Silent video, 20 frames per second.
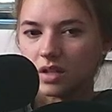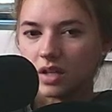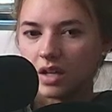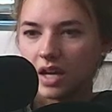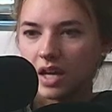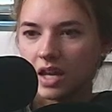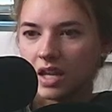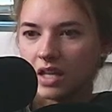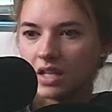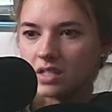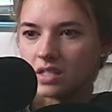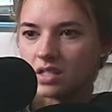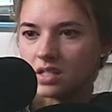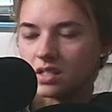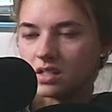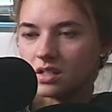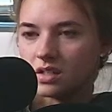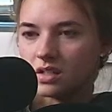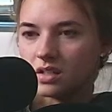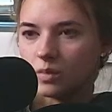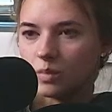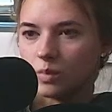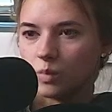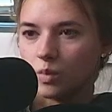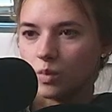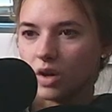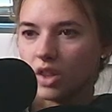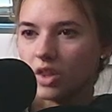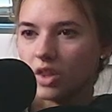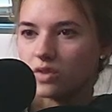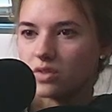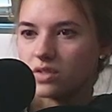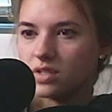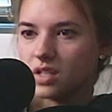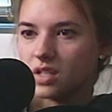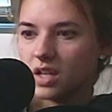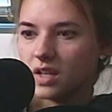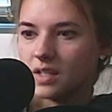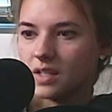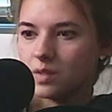and it's one of those
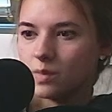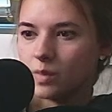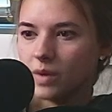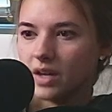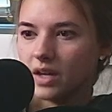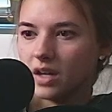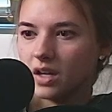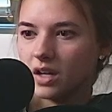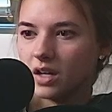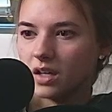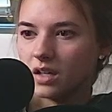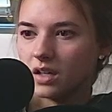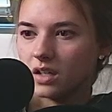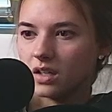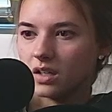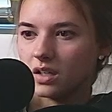things where